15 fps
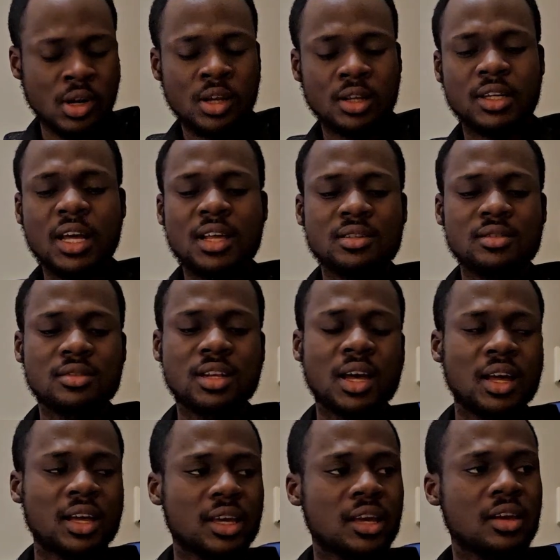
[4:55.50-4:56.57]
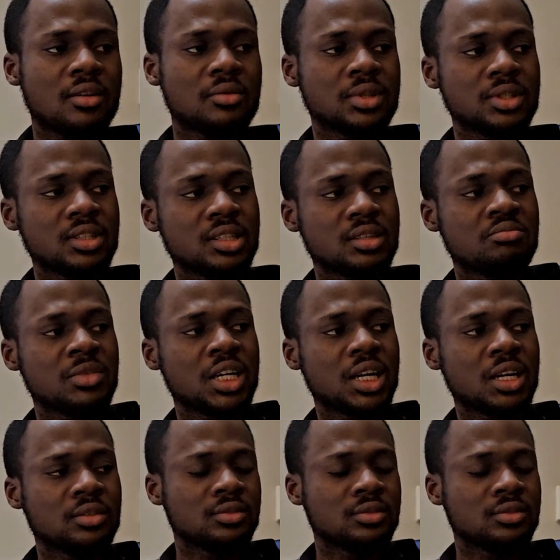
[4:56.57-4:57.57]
Dance like a winner man.